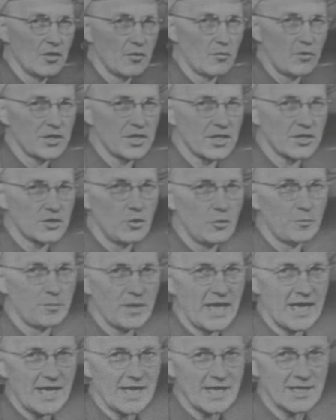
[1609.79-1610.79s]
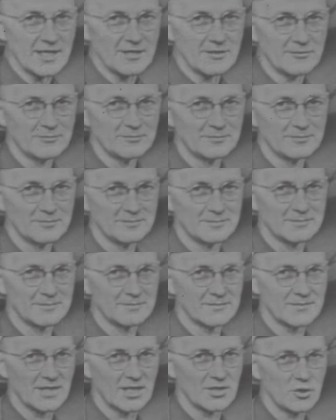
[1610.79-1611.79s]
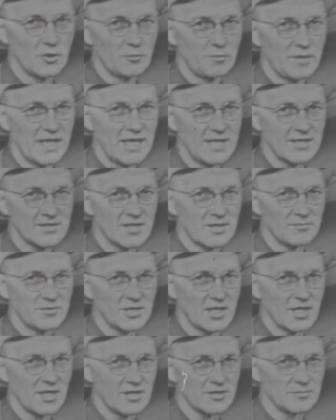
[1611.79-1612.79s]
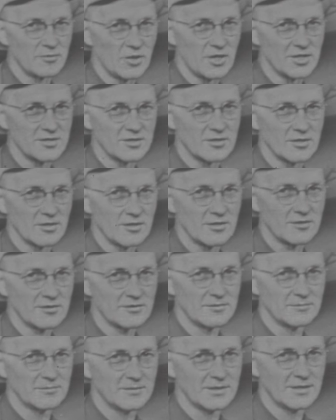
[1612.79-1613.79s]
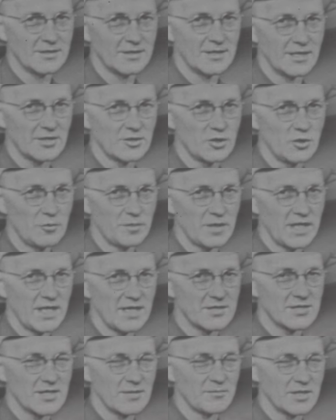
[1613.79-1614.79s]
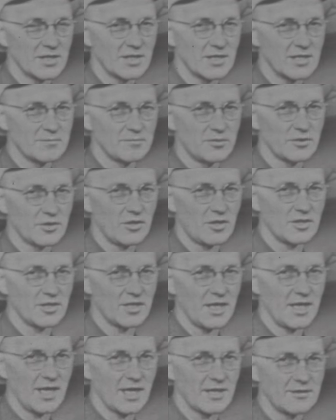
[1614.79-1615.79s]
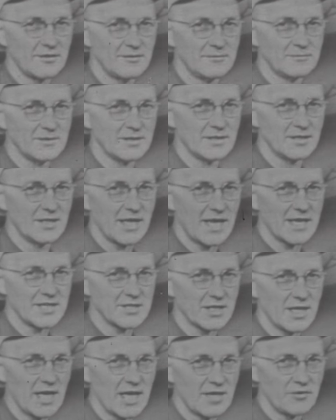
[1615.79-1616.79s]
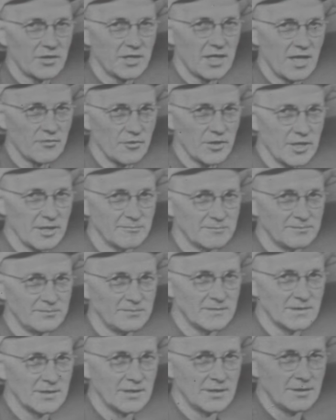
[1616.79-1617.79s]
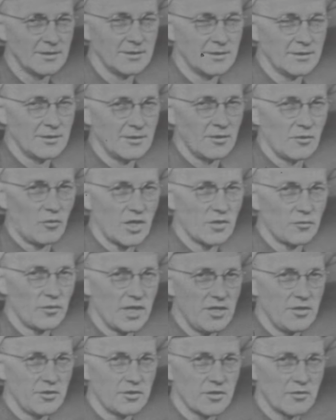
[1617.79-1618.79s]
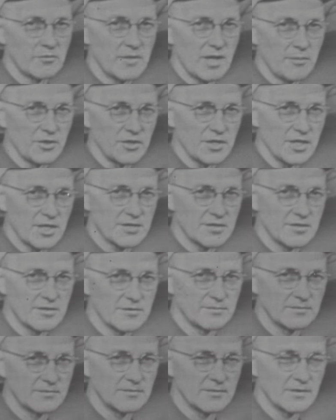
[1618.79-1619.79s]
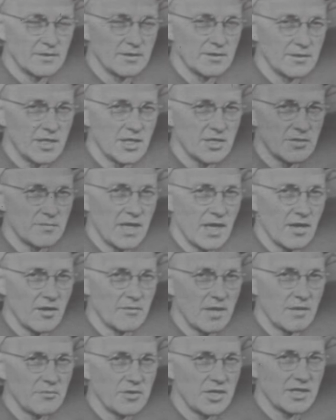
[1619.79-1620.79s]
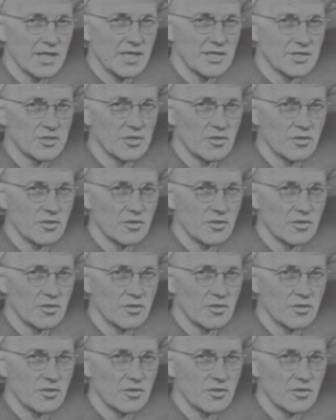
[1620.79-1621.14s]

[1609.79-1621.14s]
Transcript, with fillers: with a toupee. A toupee is something else, boys and girls. A toupee is something that is put on the head as a kind of a covering. One way you can remember this is by remembering that